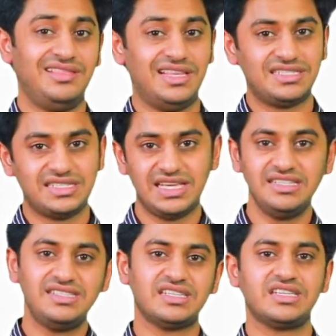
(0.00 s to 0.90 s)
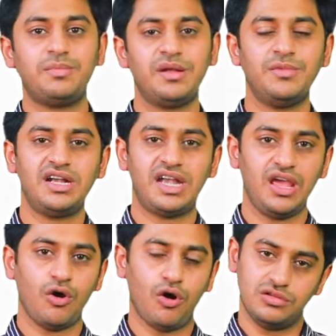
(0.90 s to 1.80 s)
the skin
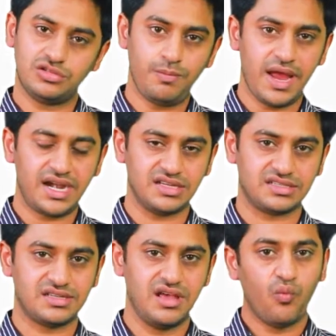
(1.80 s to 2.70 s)
susceptibility also matters.